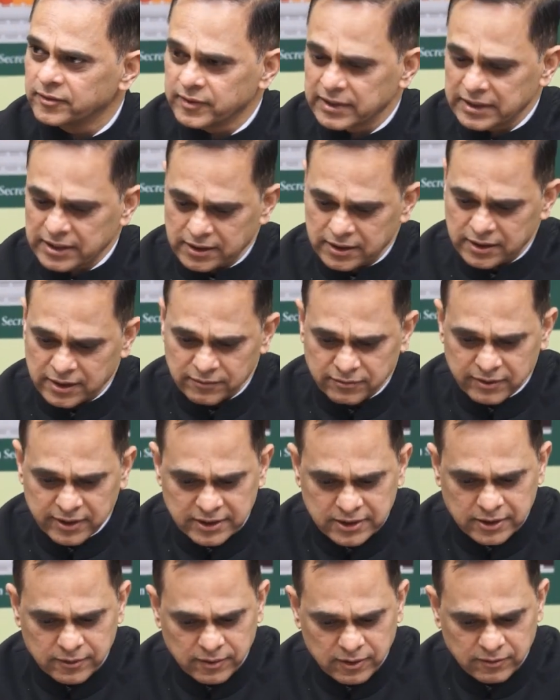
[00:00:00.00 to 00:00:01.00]
we did the
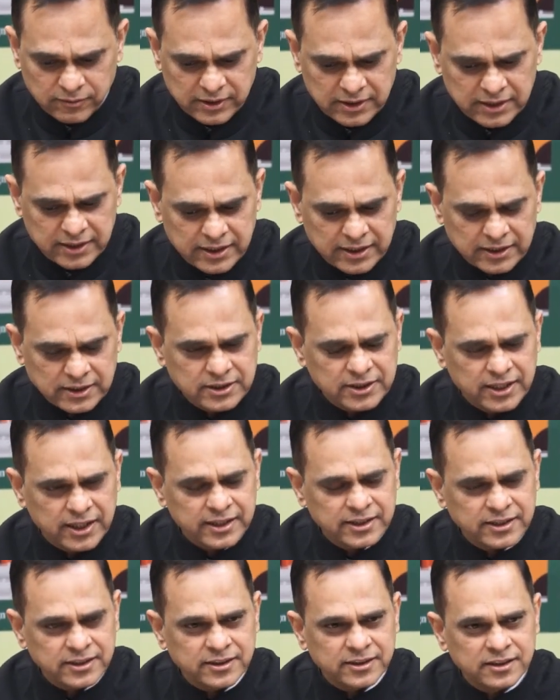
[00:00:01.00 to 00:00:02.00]
Festival of India in
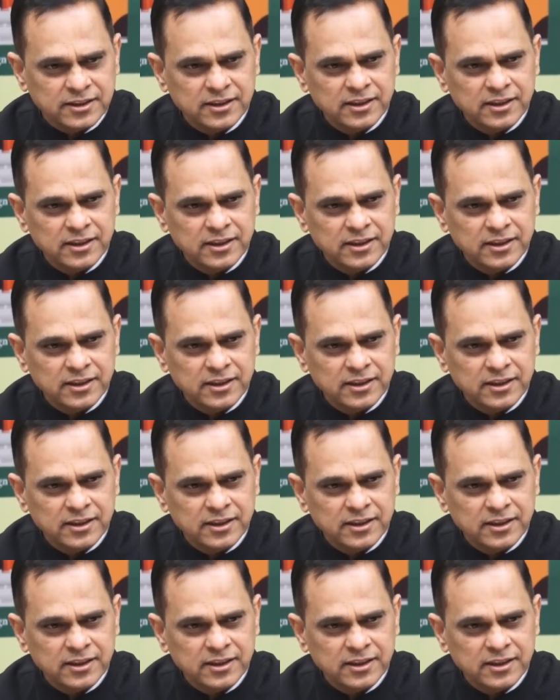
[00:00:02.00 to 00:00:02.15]
China.